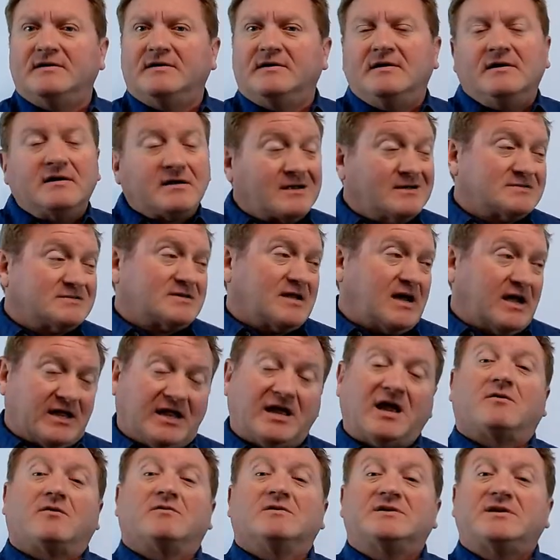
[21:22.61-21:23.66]
Because I
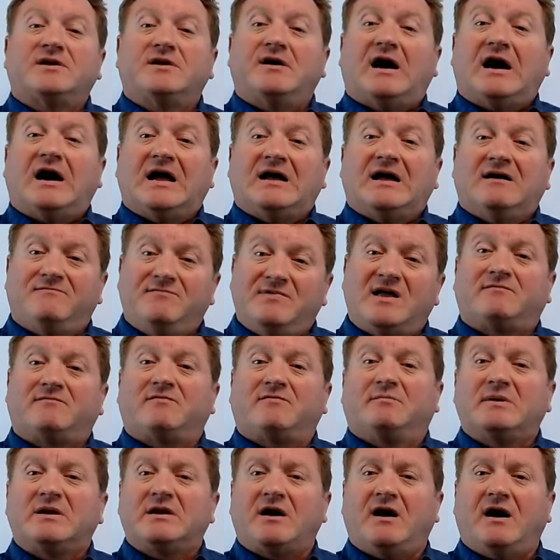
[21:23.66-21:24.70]
guarantee I have never
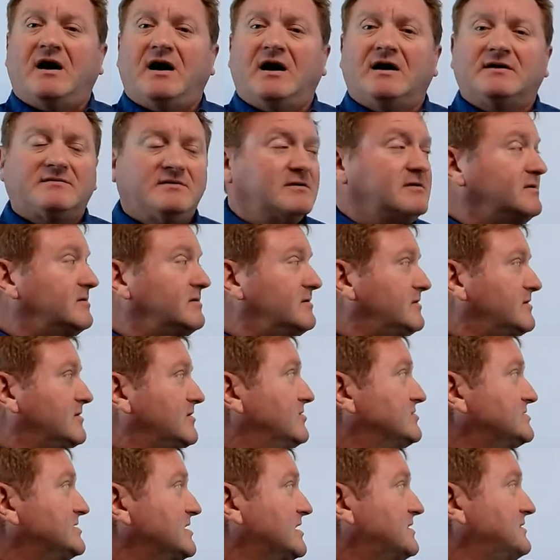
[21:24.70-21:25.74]
been caught
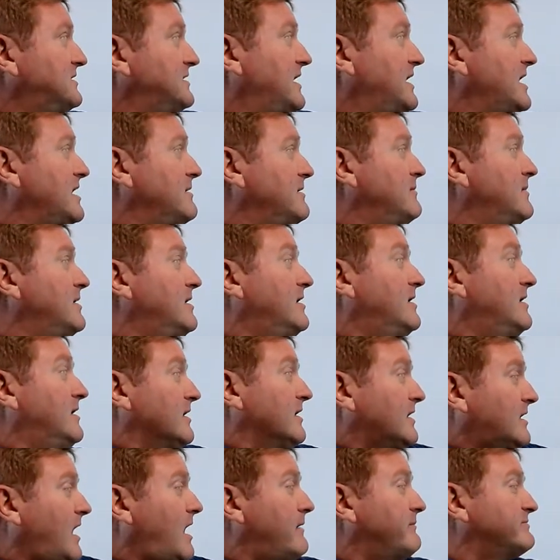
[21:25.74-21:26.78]
using the name,
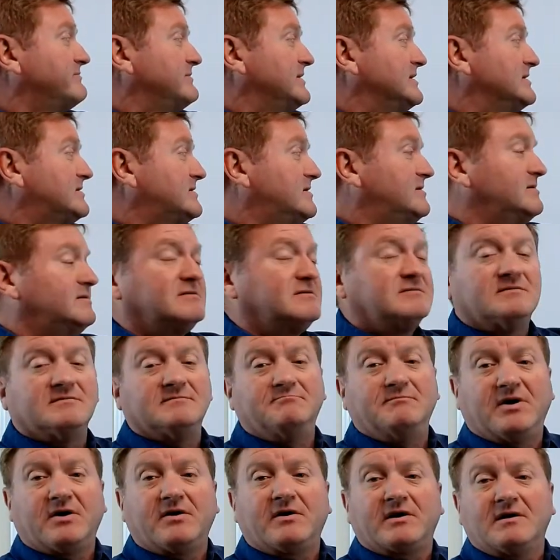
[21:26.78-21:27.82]
compliments,
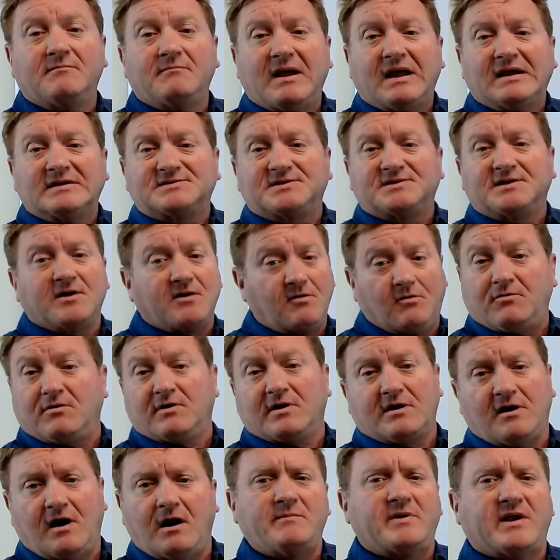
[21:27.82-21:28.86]
marrying and matching, or
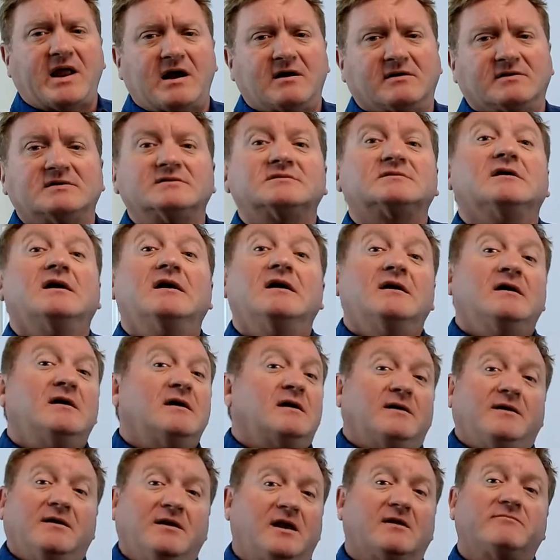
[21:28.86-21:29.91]
commonalities.
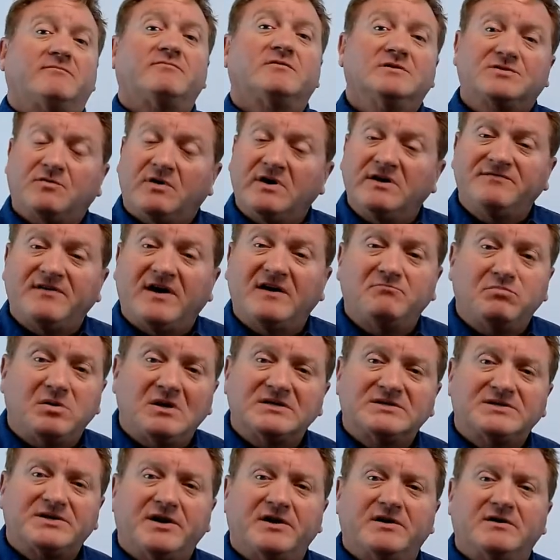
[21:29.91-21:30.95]
Never in 25
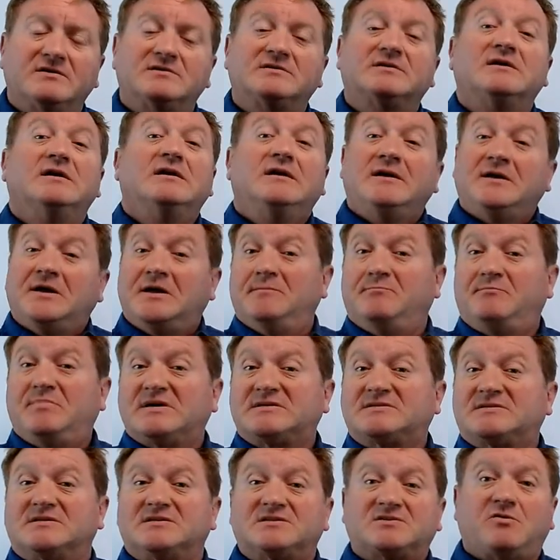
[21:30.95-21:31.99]
plus years in
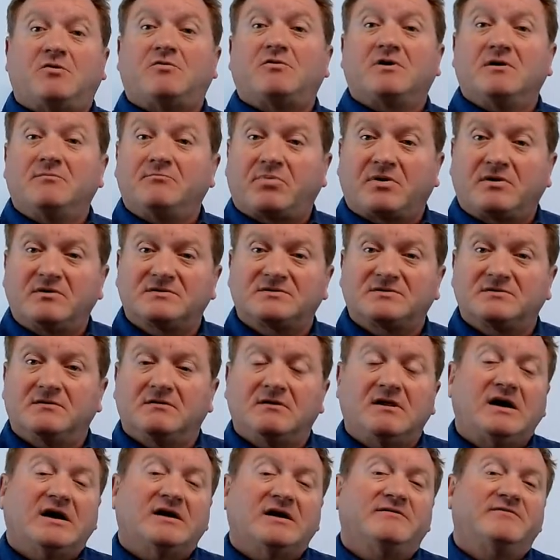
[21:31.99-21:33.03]
business or in personal
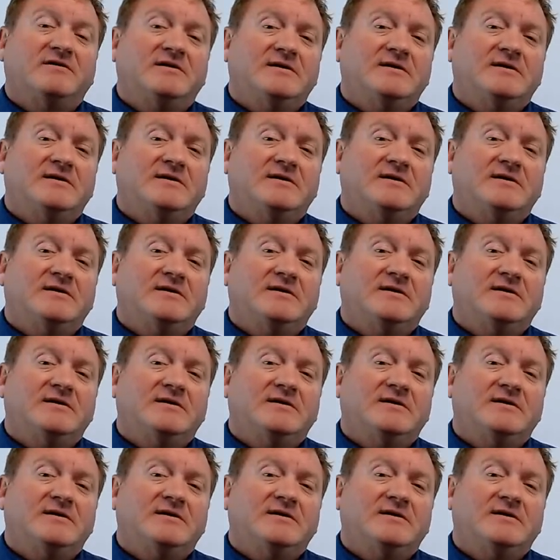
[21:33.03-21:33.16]
life.